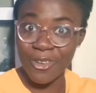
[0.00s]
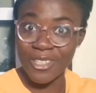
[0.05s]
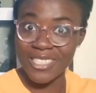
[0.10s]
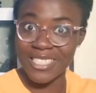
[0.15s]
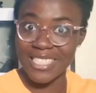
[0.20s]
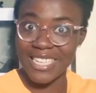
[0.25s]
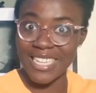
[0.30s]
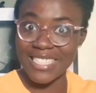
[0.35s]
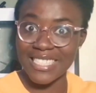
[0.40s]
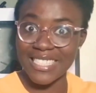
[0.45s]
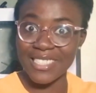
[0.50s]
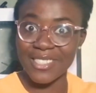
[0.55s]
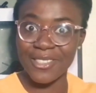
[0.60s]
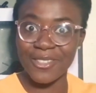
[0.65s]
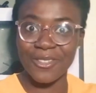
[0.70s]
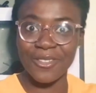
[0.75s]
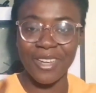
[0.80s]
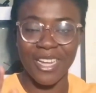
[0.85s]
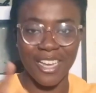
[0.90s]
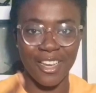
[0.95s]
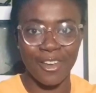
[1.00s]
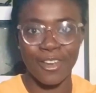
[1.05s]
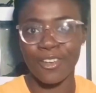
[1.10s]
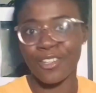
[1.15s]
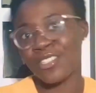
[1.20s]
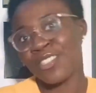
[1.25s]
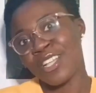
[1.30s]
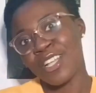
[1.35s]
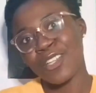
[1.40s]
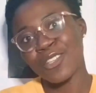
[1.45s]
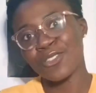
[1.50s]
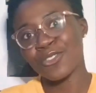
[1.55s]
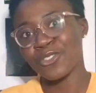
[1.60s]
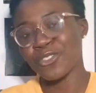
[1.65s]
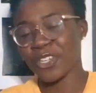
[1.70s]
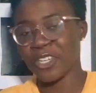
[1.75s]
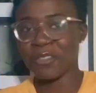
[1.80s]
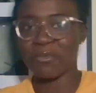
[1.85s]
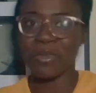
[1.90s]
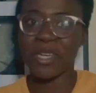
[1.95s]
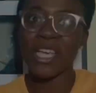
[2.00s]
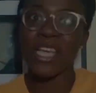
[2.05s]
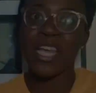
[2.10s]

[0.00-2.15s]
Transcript: to listen to and learn, so join me.